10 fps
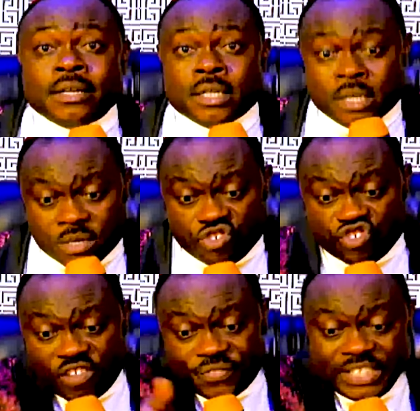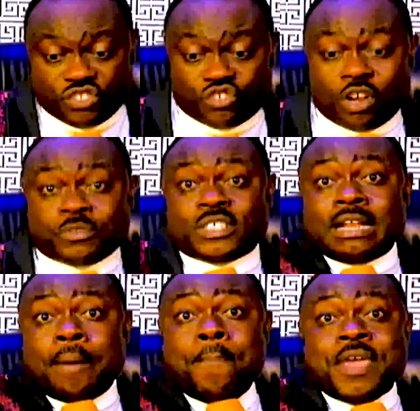Nothing stops the
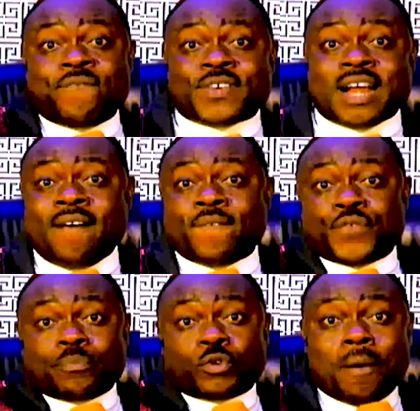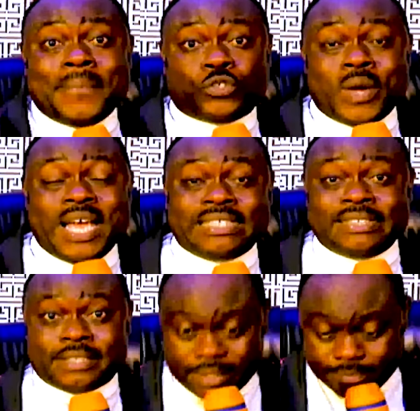Biafra from coming to exist
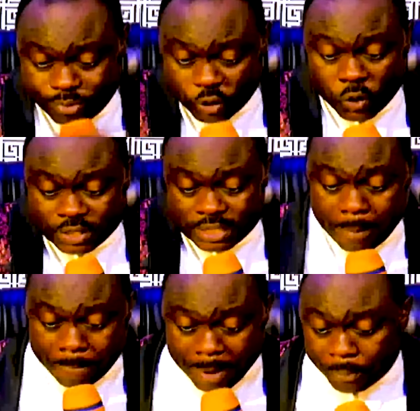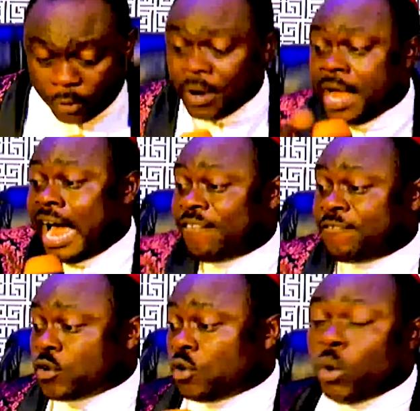because the people have
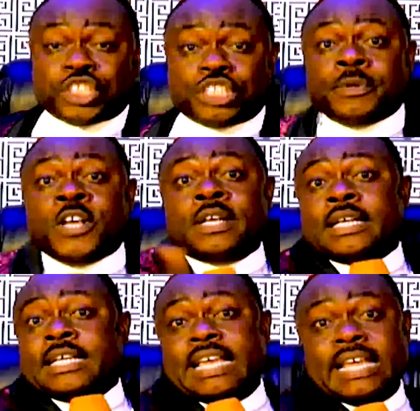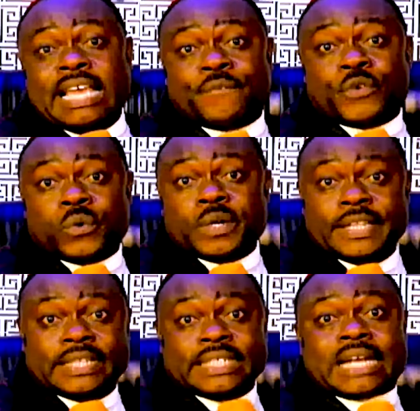worshipped evil in this
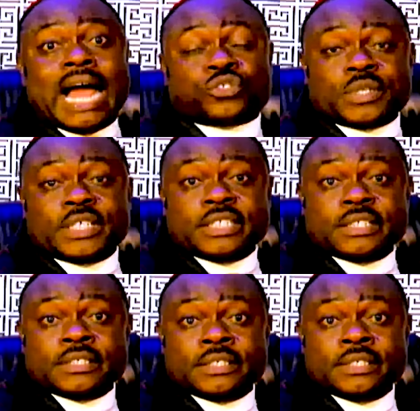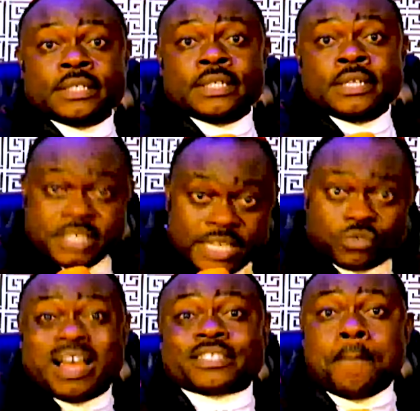country. This
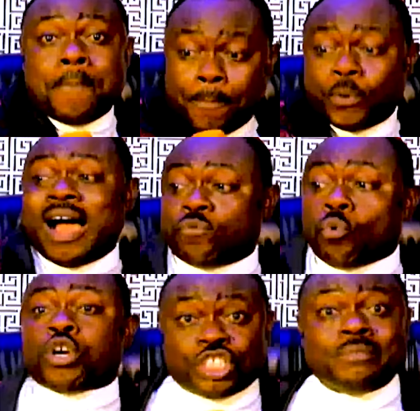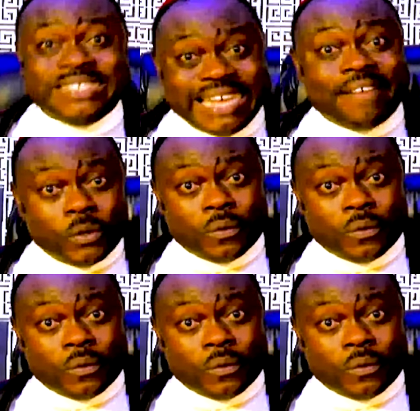country, people have worshipped devil.